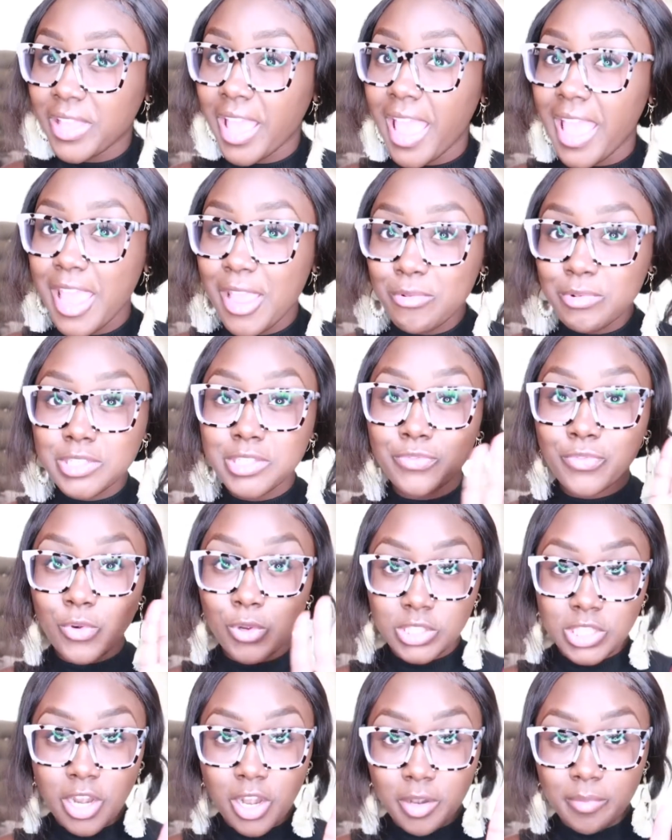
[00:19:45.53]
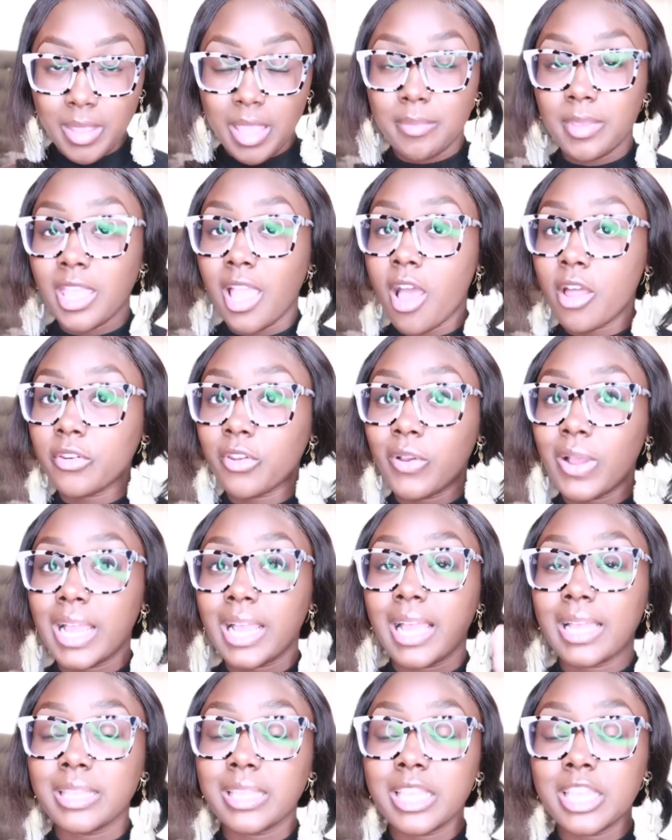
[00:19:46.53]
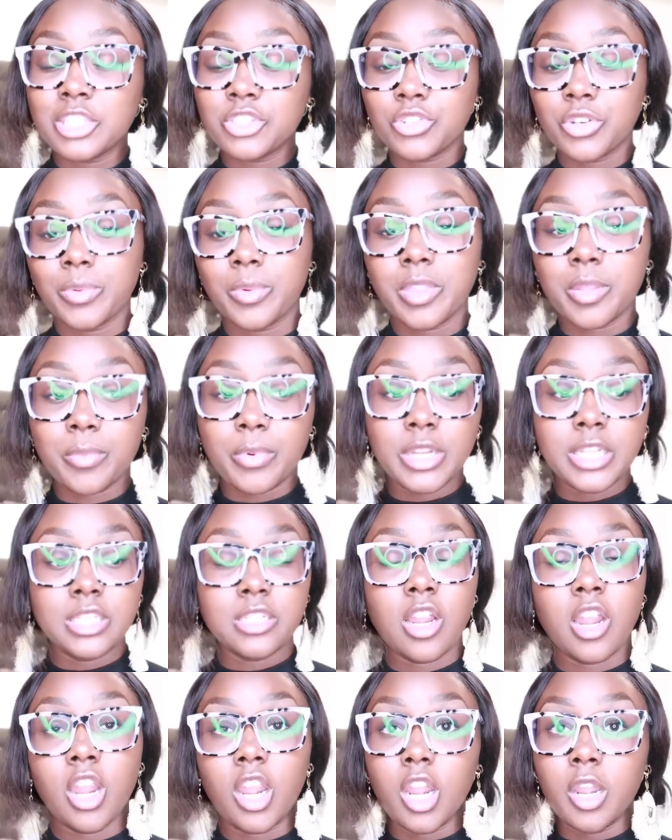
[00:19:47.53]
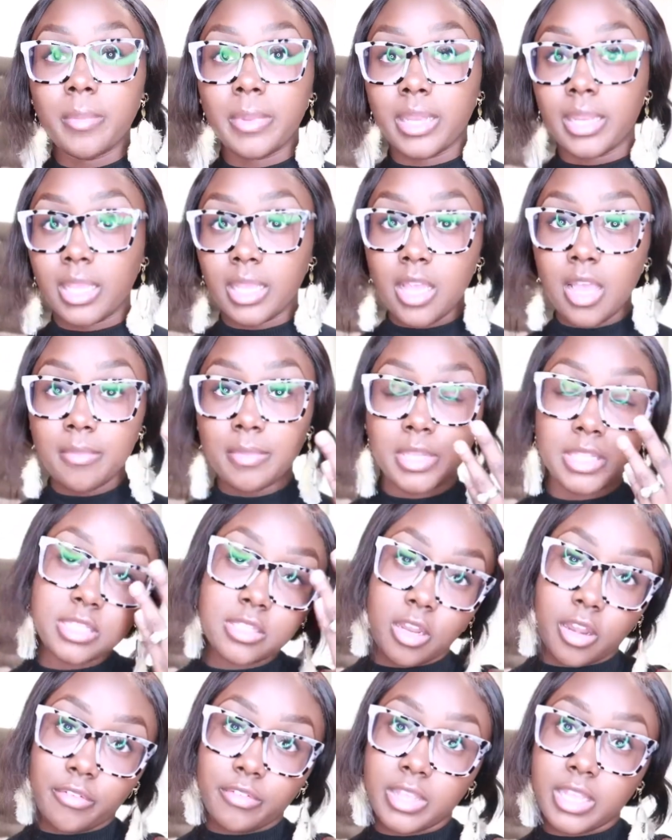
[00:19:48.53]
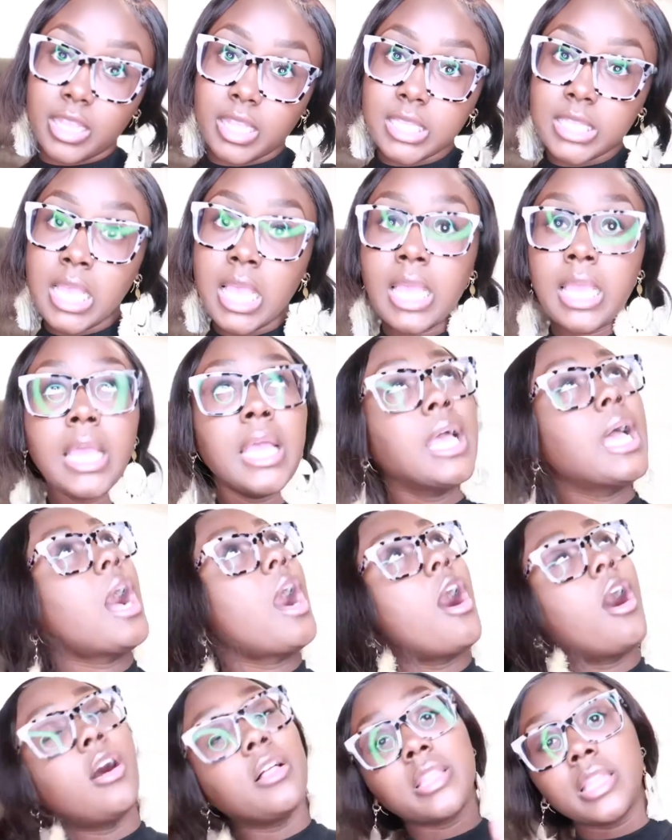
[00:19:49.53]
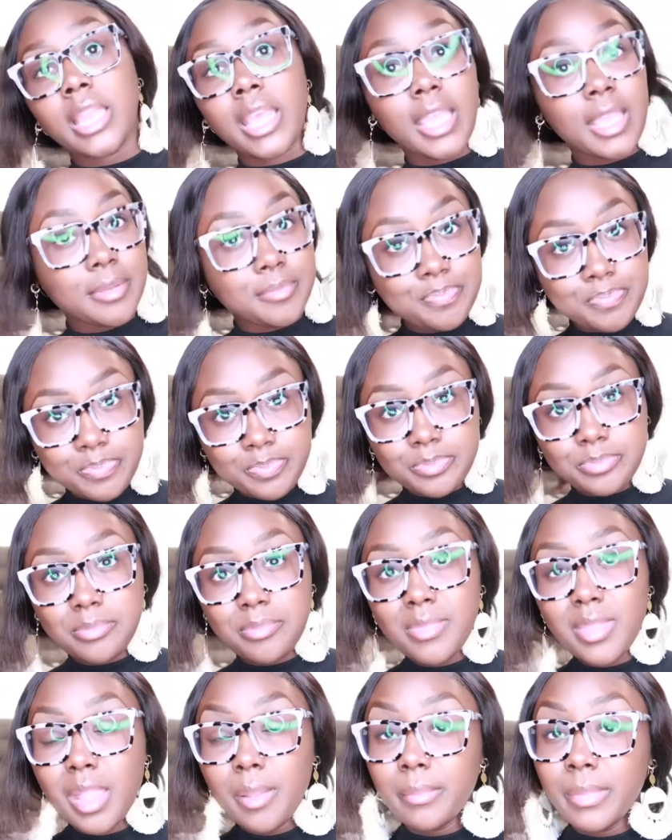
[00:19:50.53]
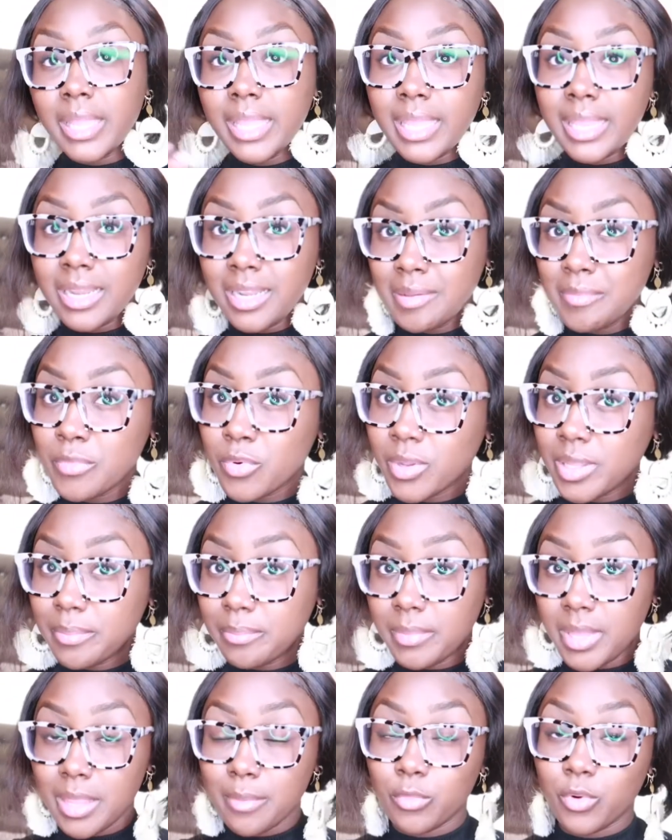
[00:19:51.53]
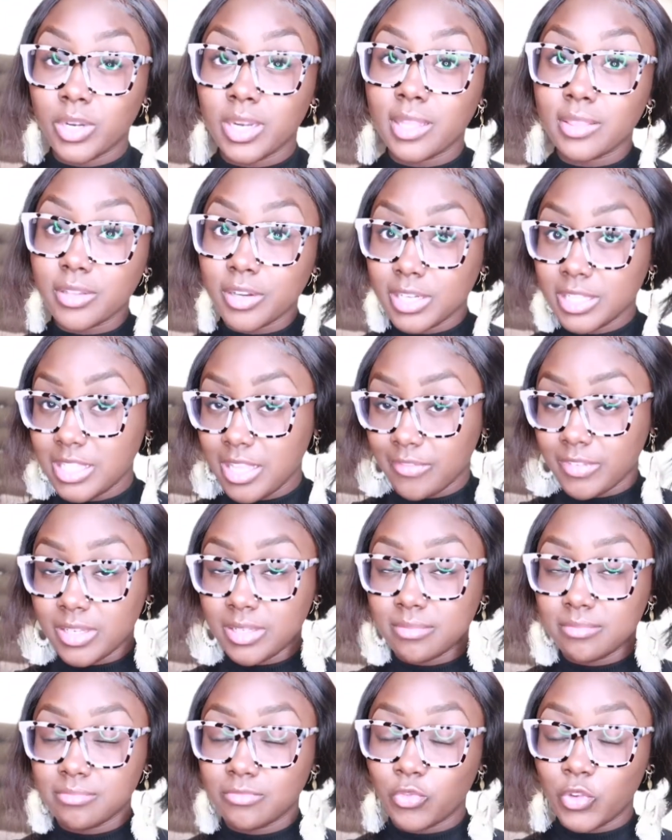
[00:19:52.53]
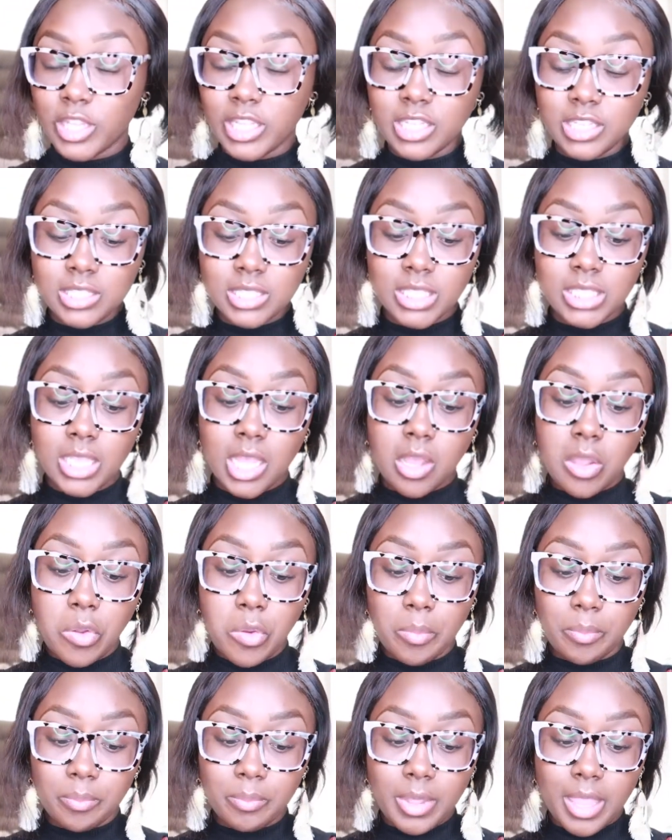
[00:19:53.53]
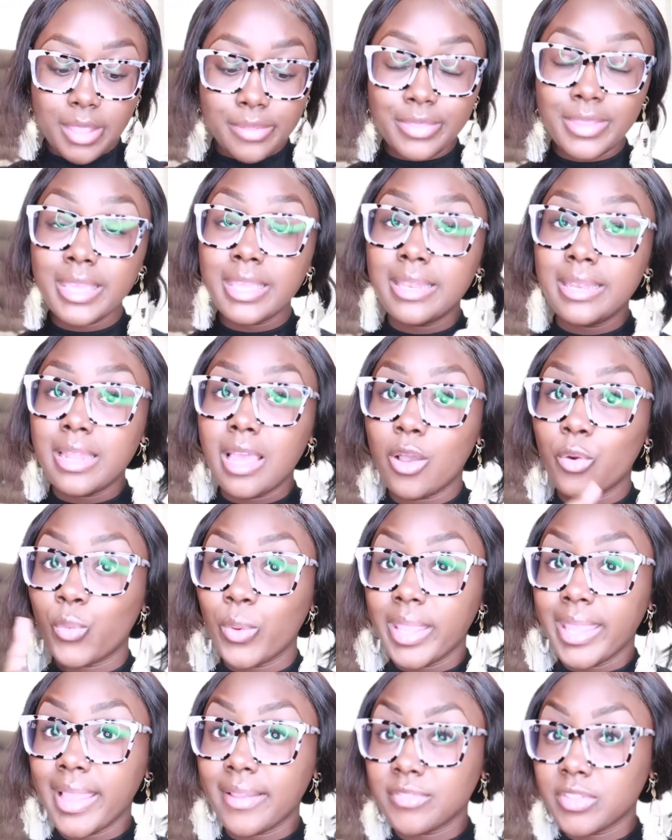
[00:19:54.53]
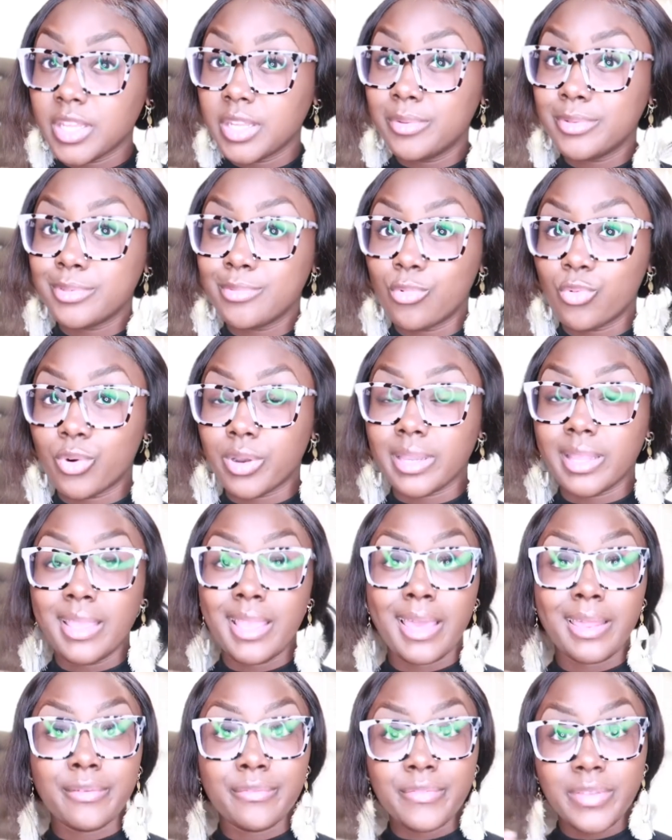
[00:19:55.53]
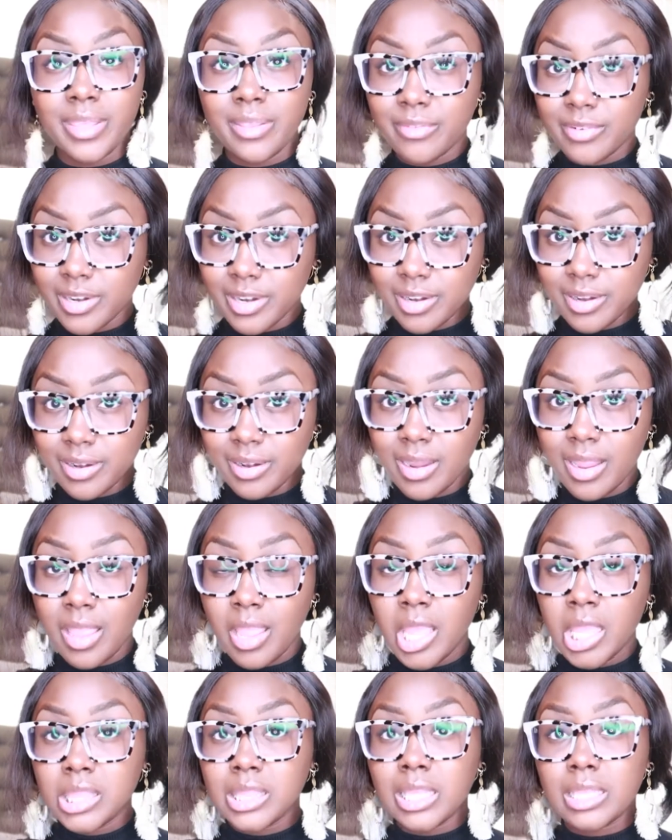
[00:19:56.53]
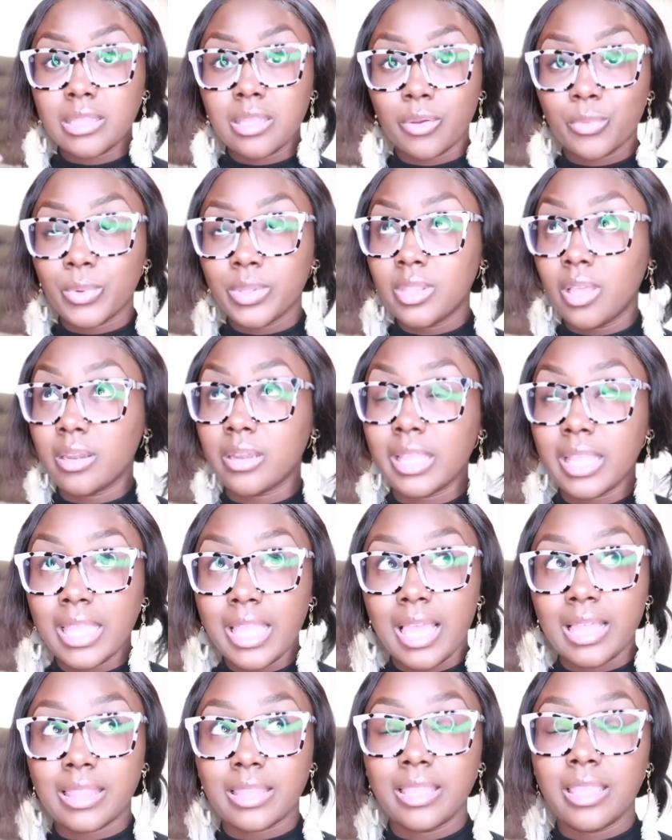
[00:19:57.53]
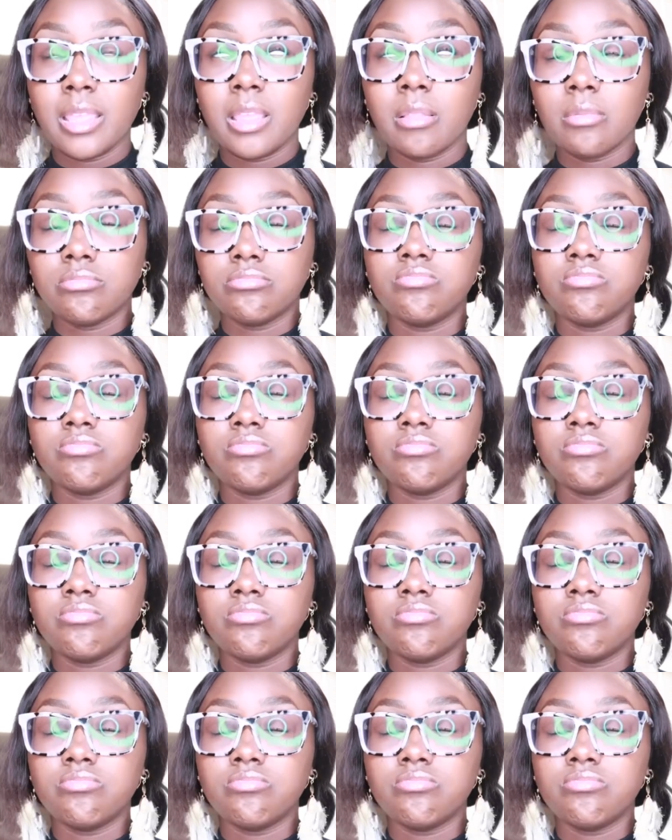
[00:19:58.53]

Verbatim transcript: Kay was full term, baby. Y'all know I got the history with the preterm and incompetent cervix, all of that. But he ended up being born at 37 weeks. Um, and then a week after he was born, he had a fever. They thought we thought he had he,